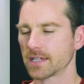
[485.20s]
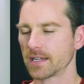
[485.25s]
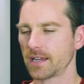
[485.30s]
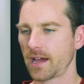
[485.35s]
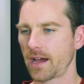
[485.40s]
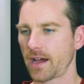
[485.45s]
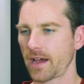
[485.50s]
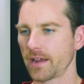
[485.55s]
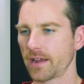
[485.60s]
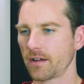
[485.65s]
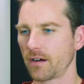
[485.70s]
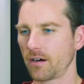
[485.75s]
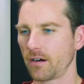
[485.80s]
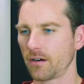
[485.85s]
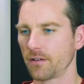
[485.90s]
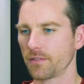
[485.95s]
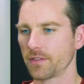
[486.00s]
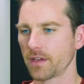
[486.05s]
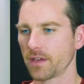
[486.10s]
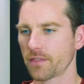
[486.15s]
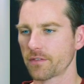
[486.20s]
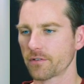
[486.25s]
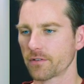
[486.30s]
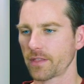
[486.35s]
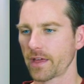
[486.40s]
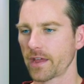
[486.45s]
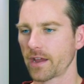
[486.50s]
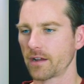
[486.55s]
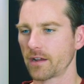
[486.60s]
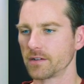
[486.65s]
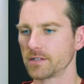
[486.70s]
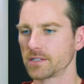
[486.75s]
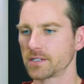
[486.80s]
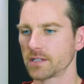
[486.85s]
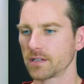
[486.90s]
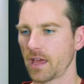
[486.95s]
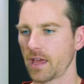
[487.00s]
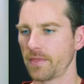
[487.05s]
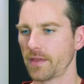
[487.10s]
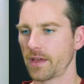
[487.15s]
going to hide all the other
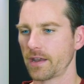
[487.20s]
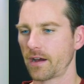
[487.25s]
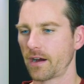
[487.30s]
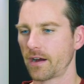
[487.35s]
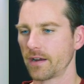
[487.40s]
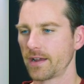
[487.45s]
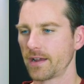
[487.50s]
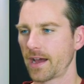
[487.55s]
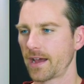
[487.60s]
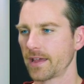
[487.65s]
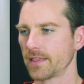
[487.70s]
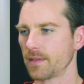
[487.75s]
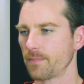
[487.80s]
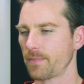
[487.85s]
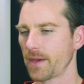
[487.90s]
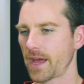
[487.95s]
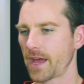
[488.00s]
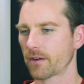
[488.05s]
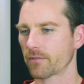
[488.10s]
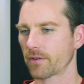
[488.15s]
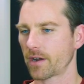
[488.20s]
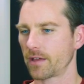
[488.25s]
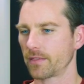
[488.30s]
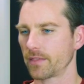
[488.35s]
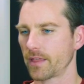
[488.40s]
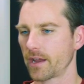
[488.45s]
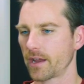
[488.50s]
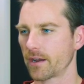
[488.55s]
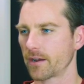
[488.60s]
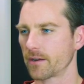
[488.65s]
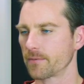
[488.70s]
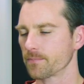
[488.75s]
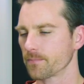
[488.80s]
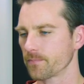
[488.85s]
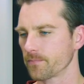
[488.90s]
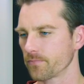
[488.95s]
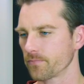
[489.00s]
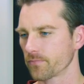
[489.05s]
layers, and then unhide the background layer.